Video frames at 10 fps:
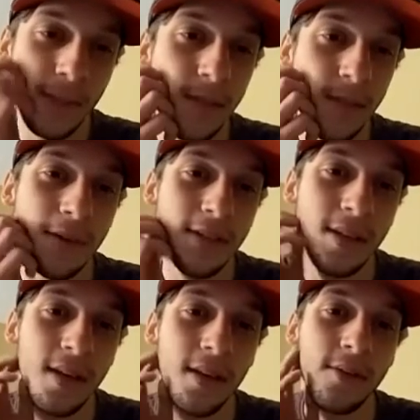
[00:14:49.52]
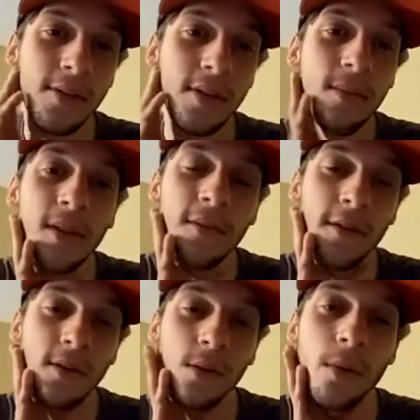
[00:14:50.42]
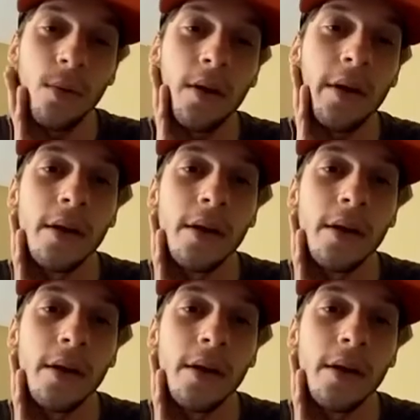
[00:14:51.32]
the book saying who's gonna be the first scorer?